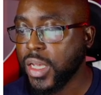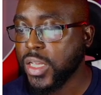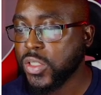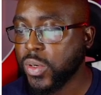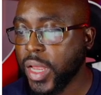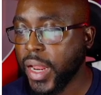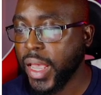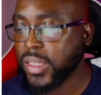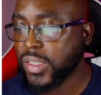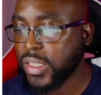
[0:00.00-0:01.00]
so that
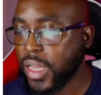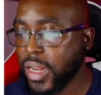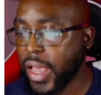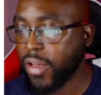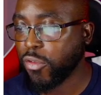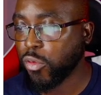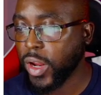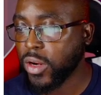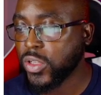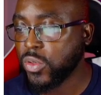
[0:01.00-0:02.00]
as sin hath
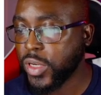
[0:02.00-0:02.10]
reigned unto